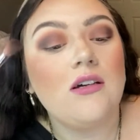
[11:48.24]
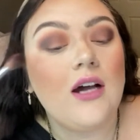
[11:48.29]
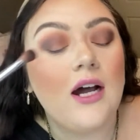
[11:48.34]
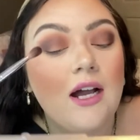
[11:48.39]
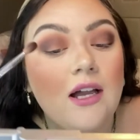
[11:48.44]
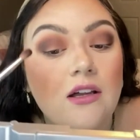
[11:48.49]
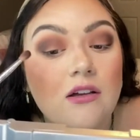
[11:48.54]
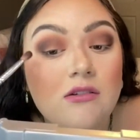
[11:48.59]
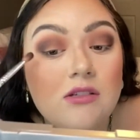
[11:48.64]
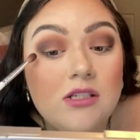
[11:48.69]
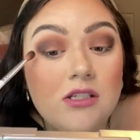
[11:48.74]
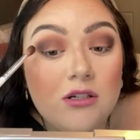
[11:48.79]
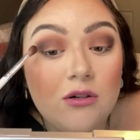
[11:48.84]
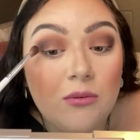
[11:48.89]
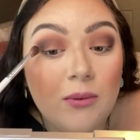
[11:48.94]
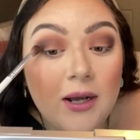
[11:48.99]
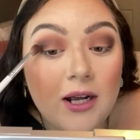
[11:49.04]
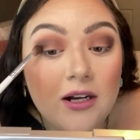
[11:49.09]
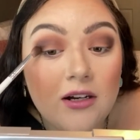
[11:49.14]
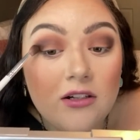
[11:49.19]
I used to
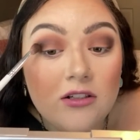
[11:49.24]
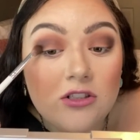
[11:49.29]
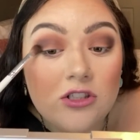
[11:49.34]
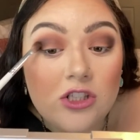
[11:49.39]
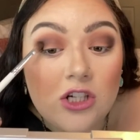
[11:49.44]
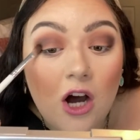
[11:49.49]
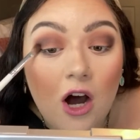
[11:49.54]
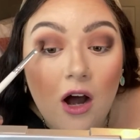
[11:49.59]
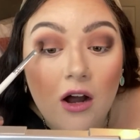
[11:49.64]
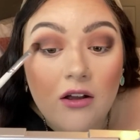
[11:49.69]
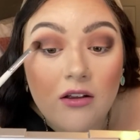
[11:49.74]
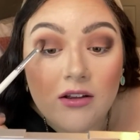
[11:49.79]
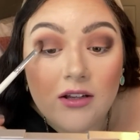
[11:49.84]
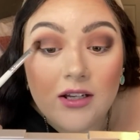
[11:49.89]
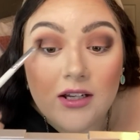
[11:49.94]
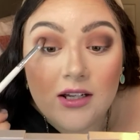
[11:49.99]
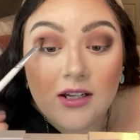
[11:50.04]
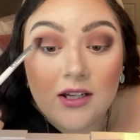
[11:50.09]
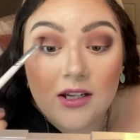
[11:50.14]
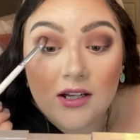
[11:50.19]
wear
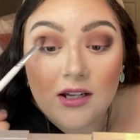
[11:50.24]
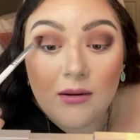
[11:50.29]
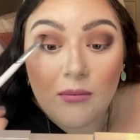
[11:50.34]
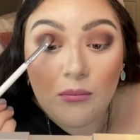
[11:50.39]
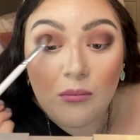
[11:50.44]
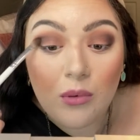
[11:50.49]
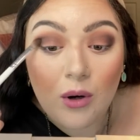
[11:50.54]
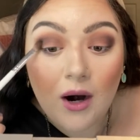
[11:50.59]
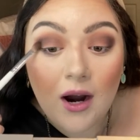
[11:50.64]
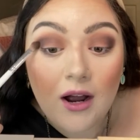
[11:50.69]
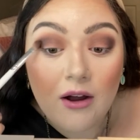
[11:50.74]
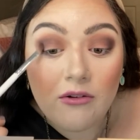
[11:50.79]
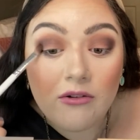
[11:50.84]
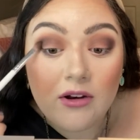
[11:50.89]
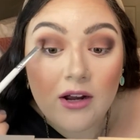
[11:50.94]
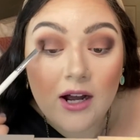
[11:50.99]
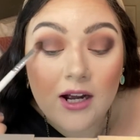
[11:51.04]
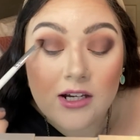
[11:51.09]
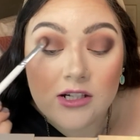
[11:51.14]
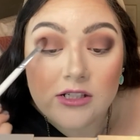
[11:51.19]
chocolate
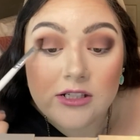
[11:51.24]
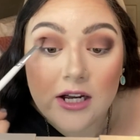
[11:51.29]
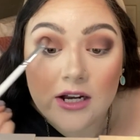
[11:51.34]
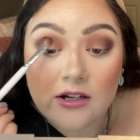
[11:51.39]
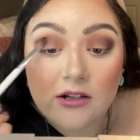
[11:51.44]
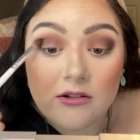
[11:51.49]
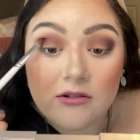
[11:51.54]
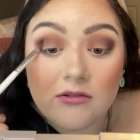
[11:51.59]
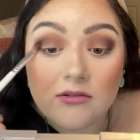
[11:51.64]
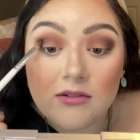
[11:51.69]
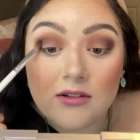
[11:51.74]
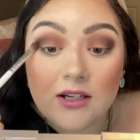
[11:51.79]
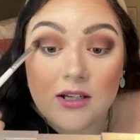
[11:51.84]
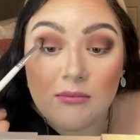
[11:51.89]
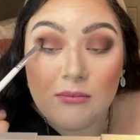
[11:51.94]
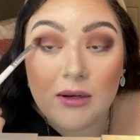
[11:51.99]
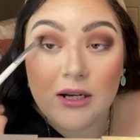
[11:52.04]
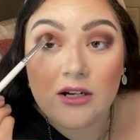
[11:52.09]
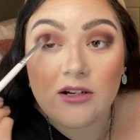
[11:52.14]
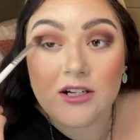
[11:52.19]
brown eyeshadow
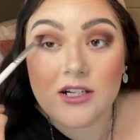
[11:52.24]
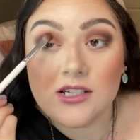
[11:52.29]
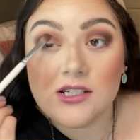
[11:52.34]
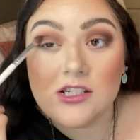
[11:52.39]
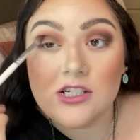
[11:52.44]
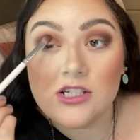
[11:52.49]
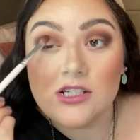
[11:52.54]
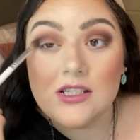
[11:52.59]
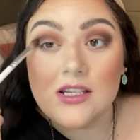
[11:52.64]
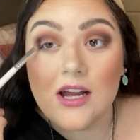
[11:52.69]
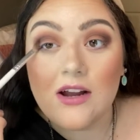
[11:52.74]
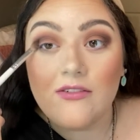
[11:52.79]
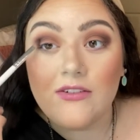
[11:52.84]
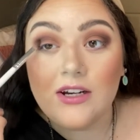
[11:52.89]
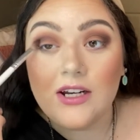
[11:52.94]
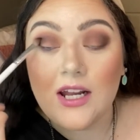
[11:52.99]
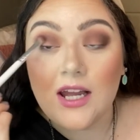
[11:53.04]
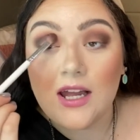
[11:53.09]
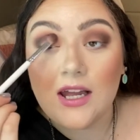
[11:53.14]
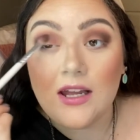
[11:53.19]
in my crease just
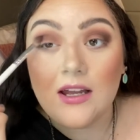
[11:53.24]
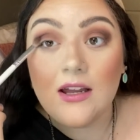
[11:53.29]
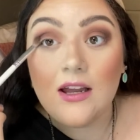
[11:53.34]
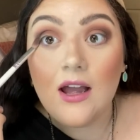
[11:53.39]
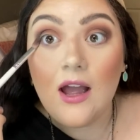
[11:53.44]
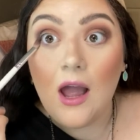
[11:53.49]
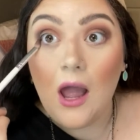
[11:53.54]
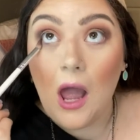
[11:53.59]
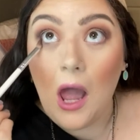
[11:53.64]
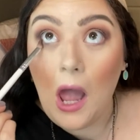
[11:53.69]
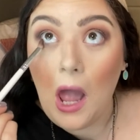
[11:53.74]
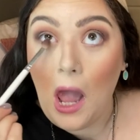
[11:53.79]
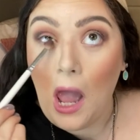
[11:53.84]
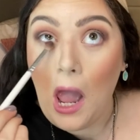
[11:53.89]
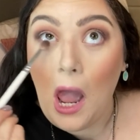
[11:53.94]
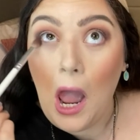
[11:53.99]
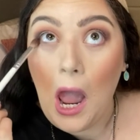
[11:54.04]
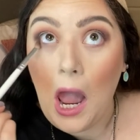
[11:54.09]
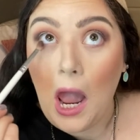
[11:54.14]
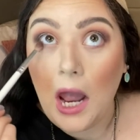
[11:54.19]
every day,
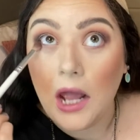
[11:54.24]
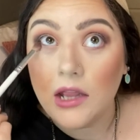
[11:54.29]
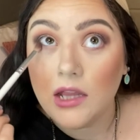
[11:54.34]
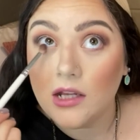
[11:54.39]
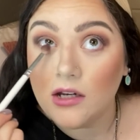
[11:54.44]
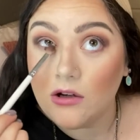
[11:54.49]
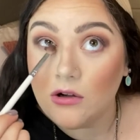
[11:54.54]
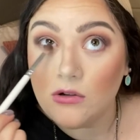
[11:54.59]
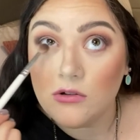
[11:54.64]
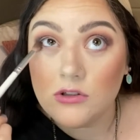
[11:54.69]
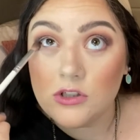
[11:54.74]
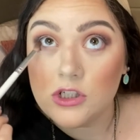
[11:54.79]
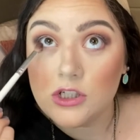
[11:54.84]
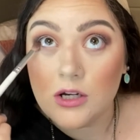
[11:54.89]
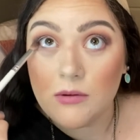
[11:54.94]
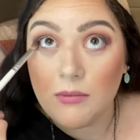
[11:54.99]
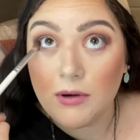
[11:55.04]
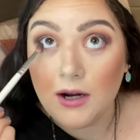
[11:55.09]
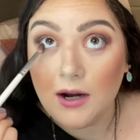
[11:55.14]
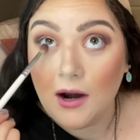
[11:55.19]
and then gold
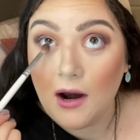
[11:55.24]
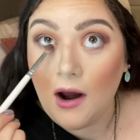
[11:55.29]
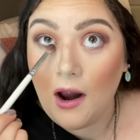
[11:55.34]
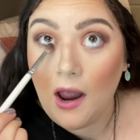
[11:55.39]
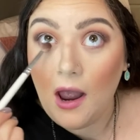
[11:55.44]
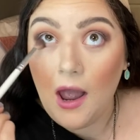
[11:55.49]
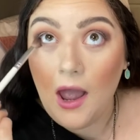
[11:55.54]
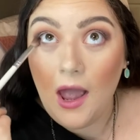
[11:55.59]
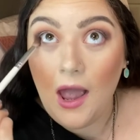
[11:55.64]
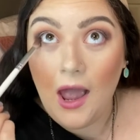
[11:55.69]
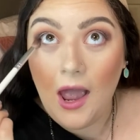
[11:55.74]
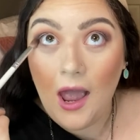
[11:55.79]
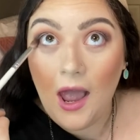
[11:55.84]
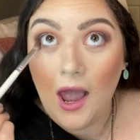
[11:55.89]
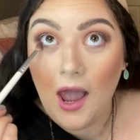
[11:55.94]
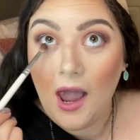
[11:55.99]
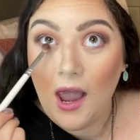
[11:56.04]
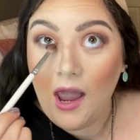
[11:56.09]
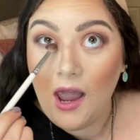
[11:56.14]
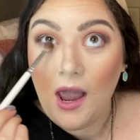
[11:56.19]
shimmer.
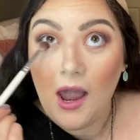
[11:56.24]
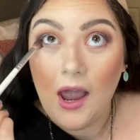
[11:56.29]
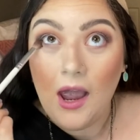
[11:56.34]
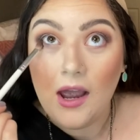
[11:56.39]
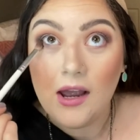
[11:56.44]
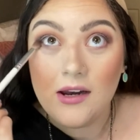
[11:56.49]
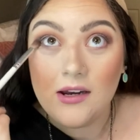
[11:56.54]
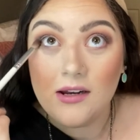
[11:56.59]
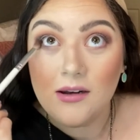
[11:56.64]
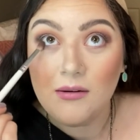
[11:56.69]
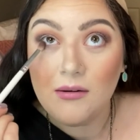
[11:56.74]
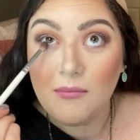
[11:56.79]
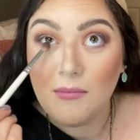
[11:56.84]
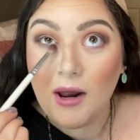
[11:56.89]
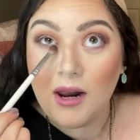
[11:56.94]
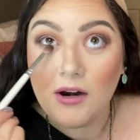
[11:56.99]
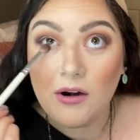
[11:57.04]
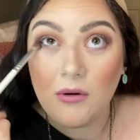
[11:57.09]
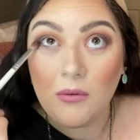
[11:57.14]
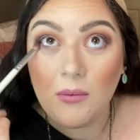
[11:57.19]
Didn't
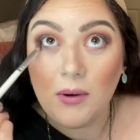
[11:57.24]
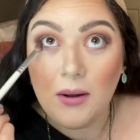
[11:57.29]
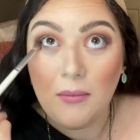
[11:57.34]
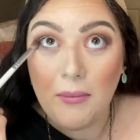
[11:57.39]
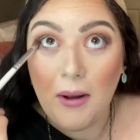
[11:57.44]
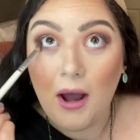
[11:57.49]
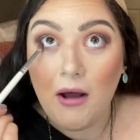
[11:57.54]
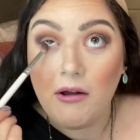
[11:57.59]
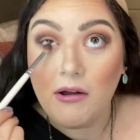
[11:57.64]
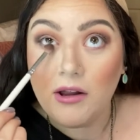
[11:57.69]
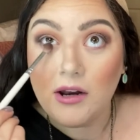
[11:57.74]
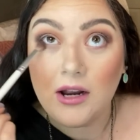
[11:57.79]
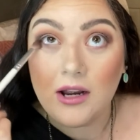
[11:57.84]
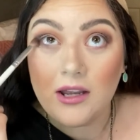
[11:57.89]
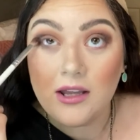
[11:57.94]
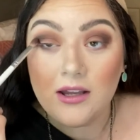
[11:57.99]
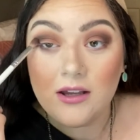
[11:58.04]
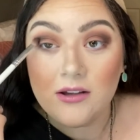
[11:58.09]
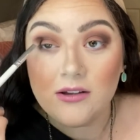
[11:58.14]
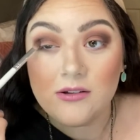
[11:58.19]
matter what palette I
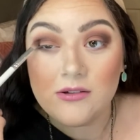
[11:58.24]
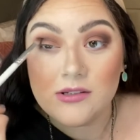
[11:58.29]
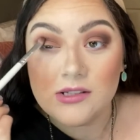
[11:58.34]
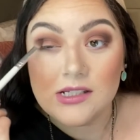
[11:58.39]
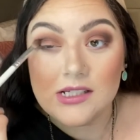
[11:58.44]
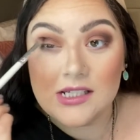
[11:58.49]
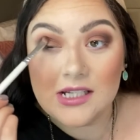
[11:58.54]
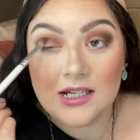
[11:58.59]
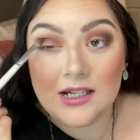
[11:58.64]
used.